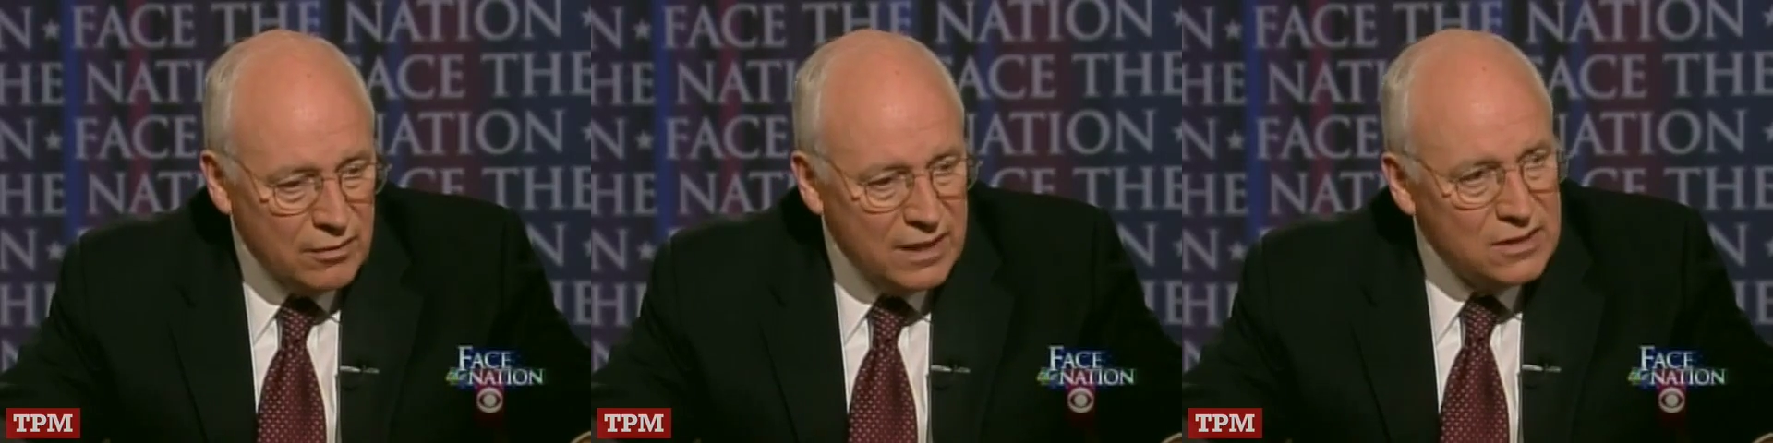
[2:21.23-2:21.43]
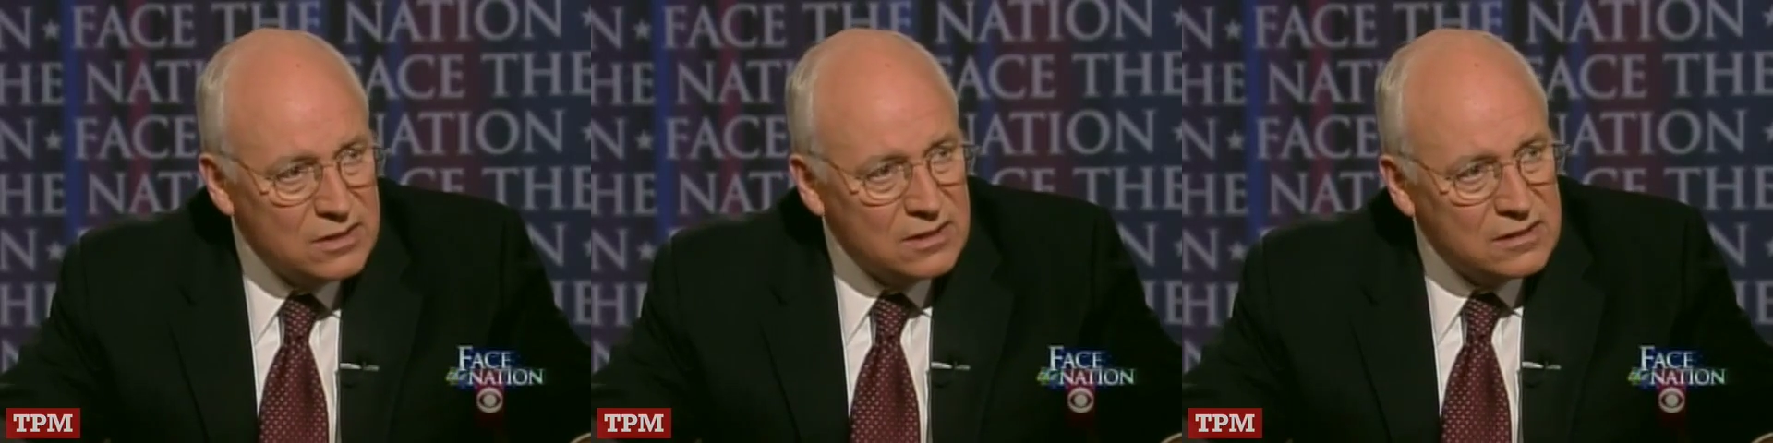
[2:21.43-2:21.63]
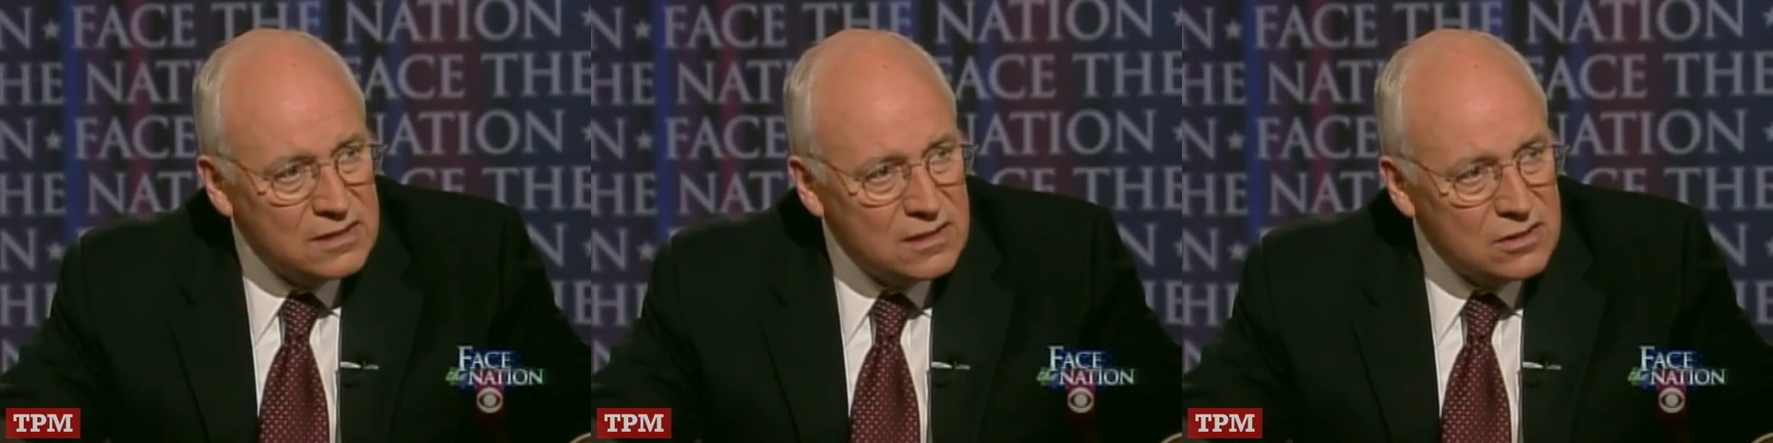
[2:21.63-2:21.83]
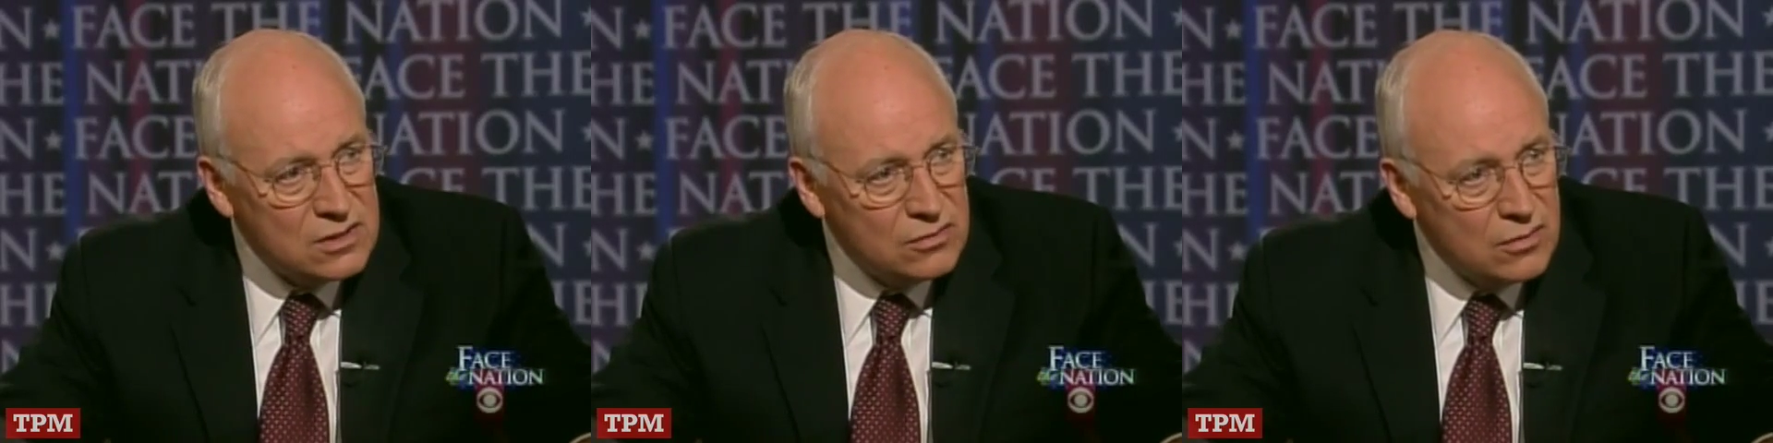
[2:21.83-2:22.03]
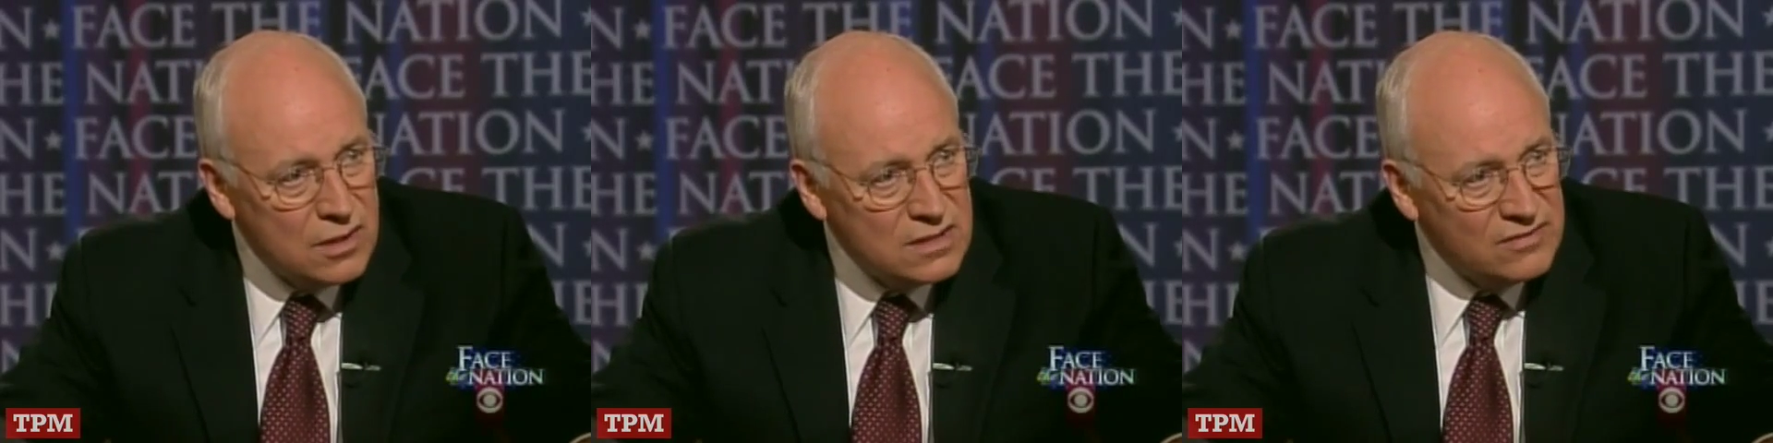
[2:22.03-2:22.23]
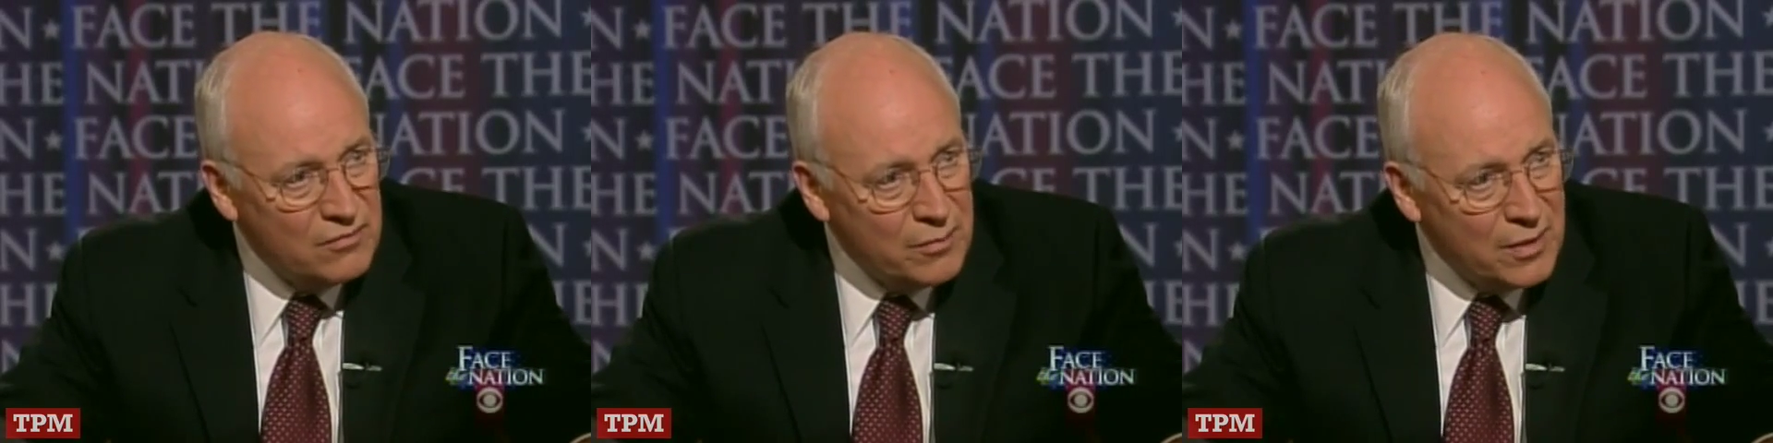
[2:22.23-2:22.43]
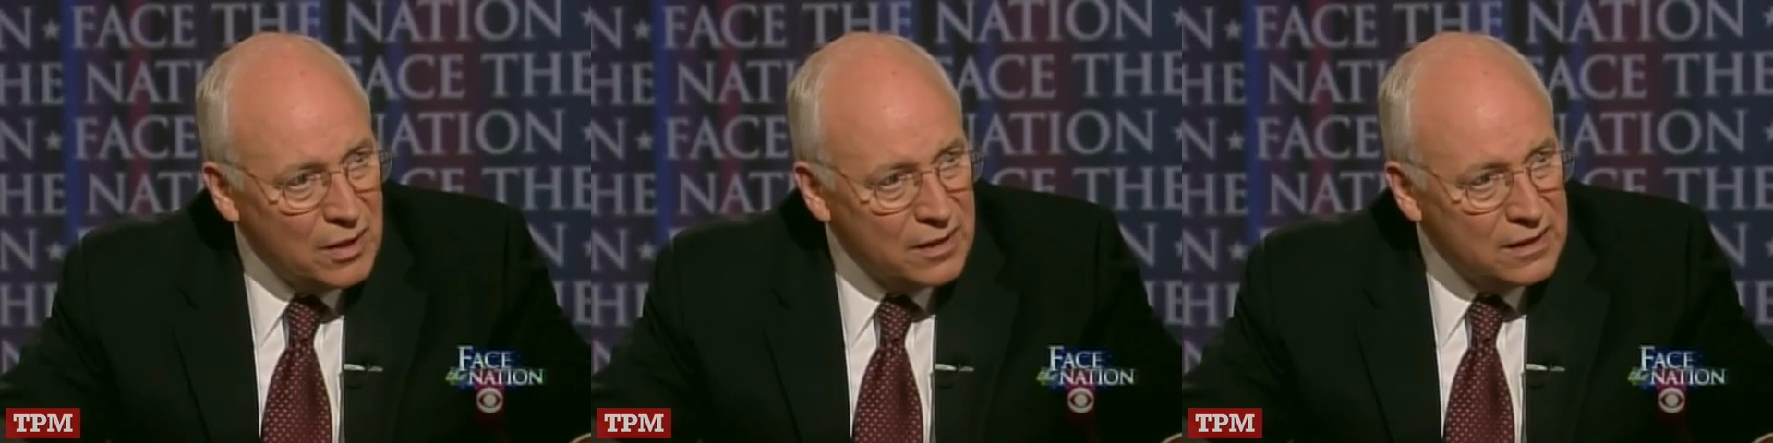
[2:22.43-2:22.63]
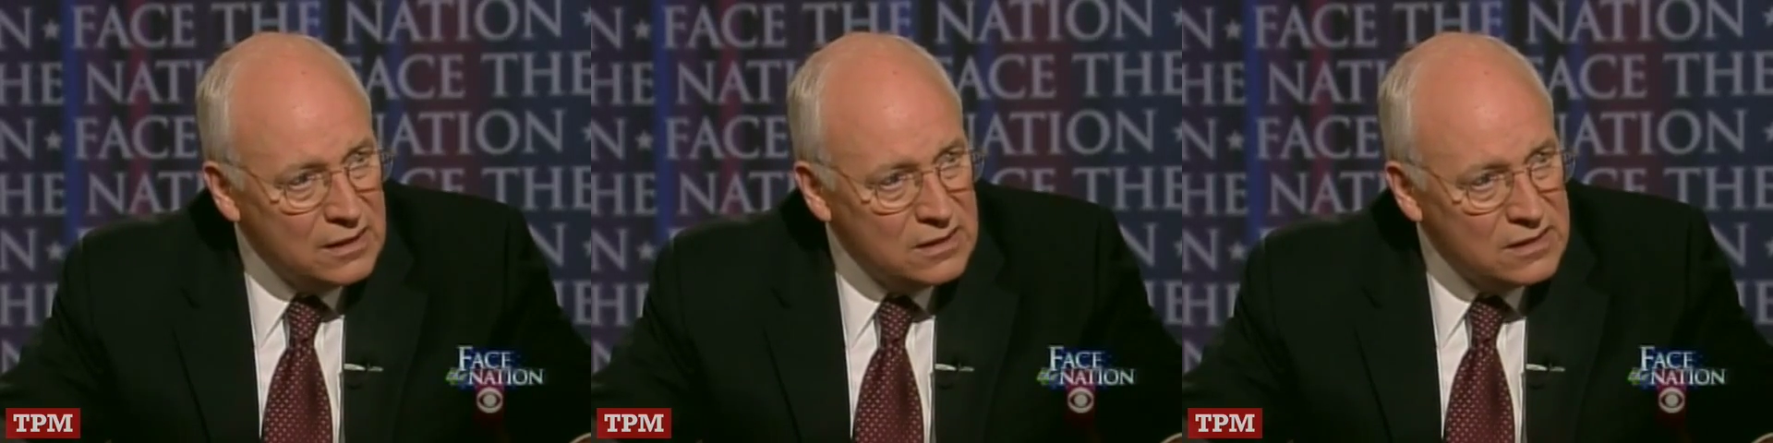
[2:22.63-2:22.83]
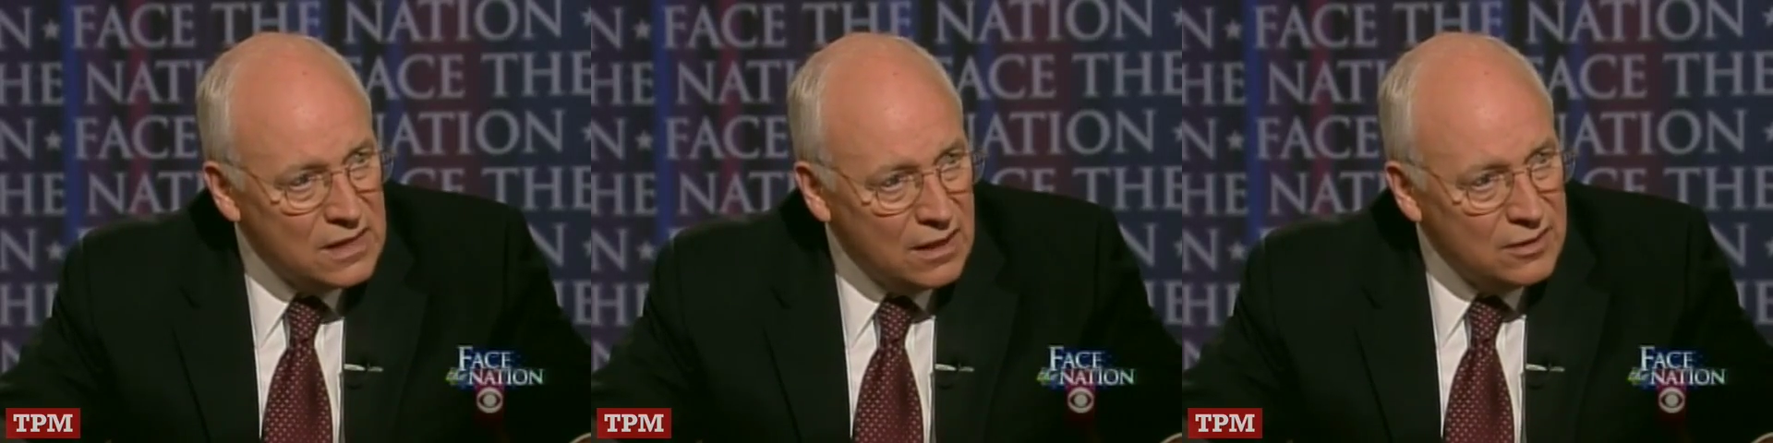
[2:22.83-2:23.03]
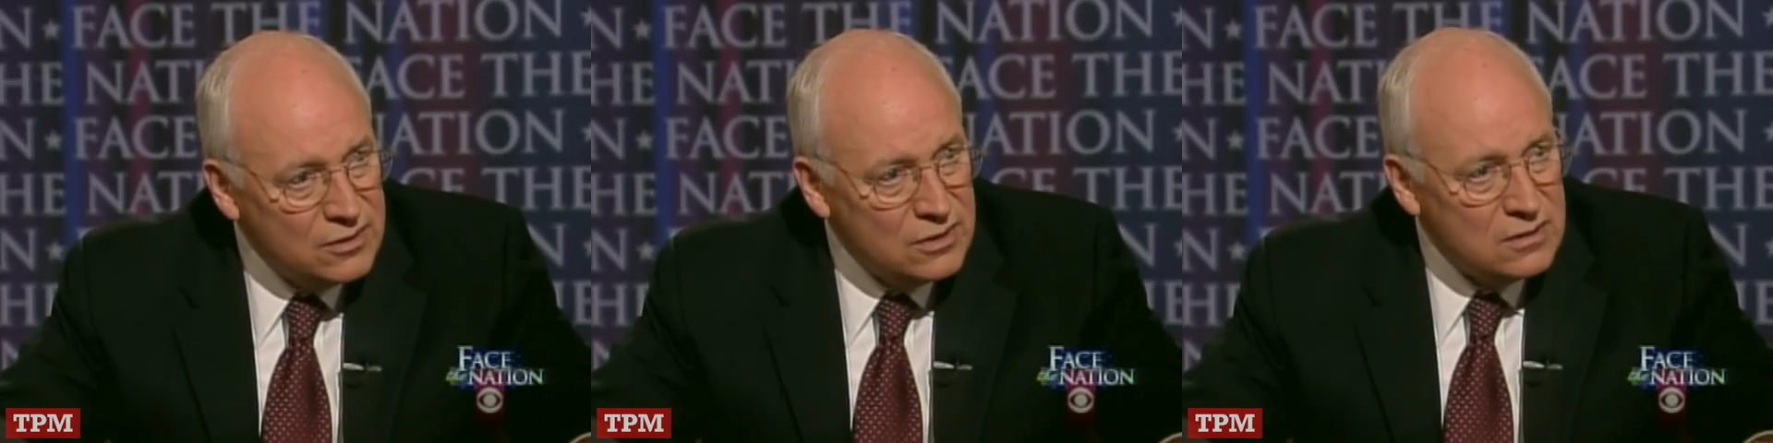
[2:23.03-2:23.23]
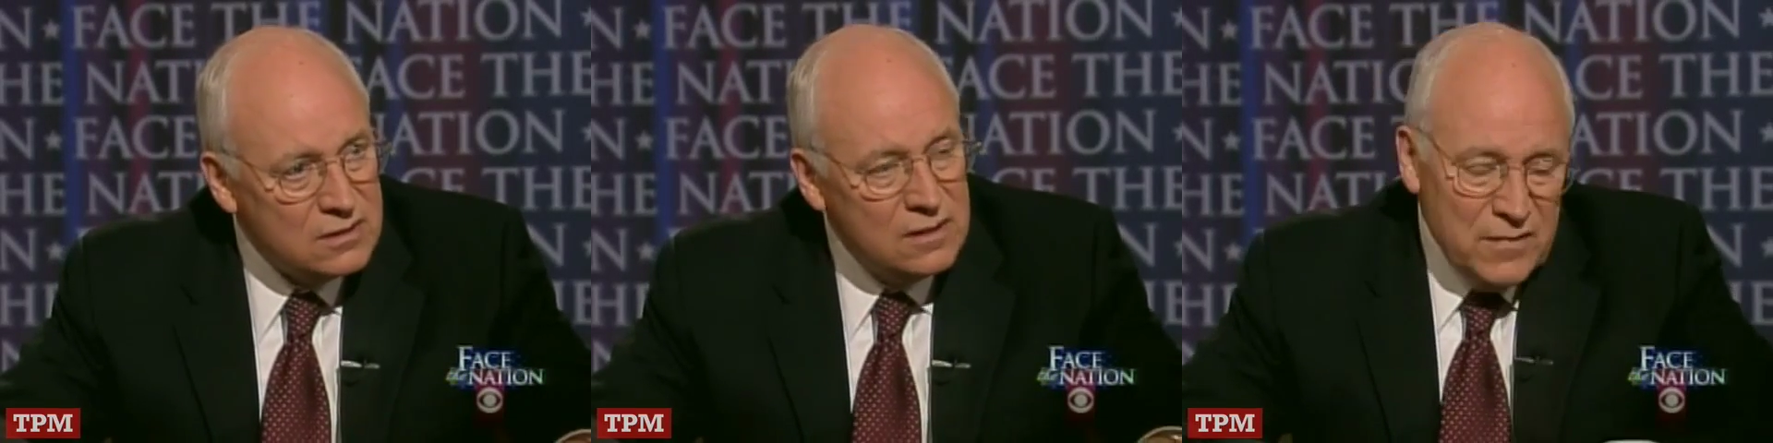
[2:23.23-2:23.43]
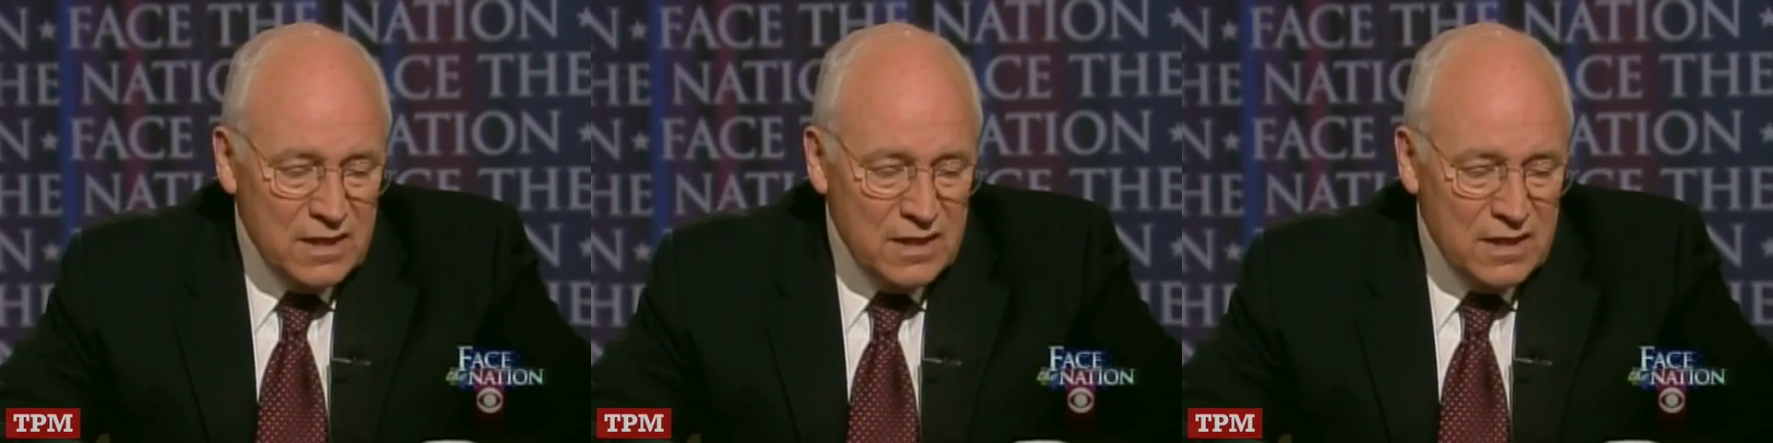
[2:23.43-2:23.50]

great success stories of American intelligence.